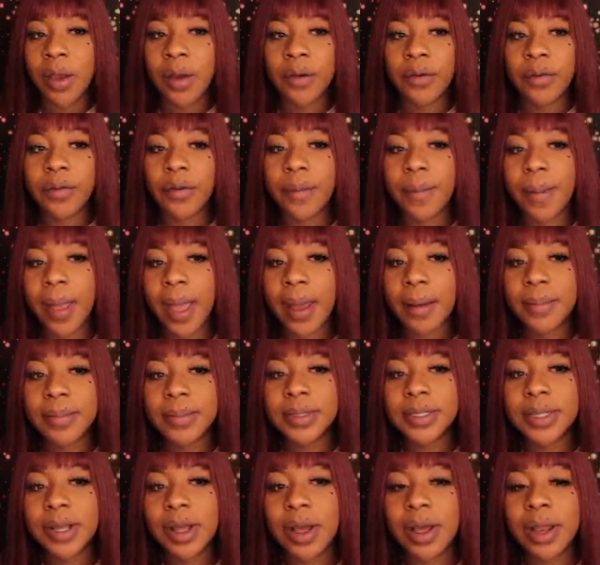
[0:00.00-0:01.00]
from
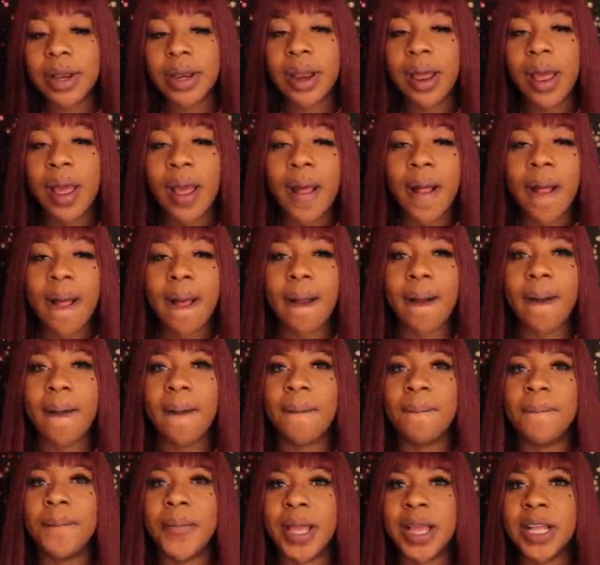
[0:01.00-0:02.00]
Amazon.
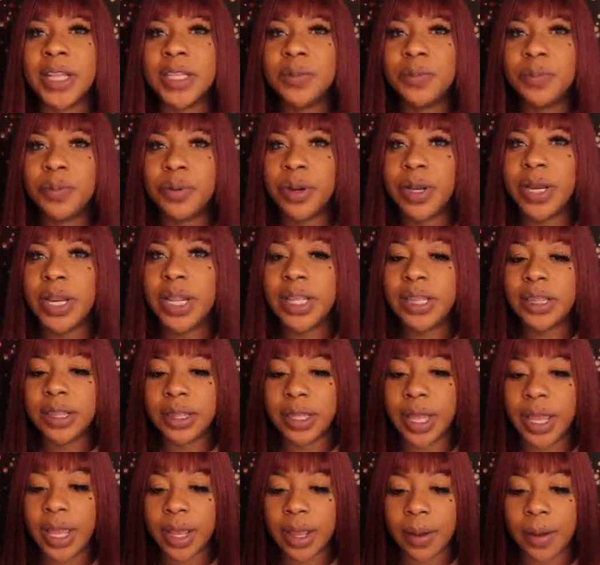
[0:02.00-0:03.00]
It's pretty
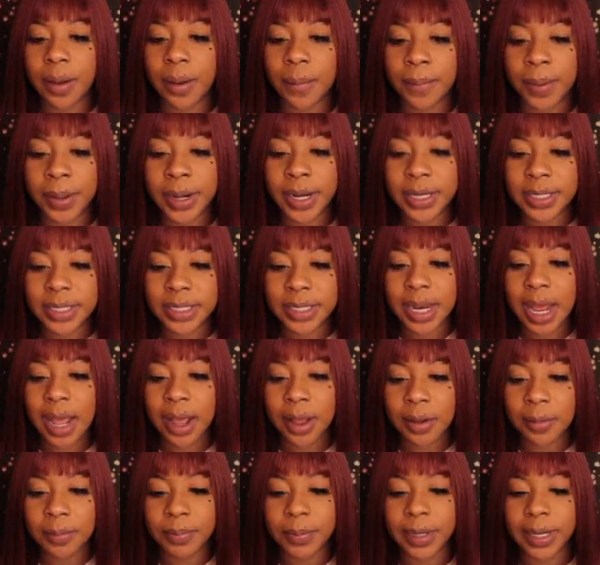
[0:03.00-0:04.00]
thick, but it's not
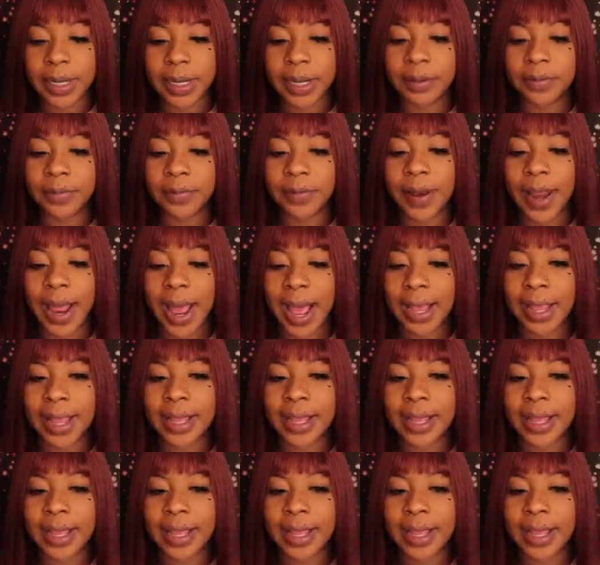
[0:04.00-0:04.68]
completely flat.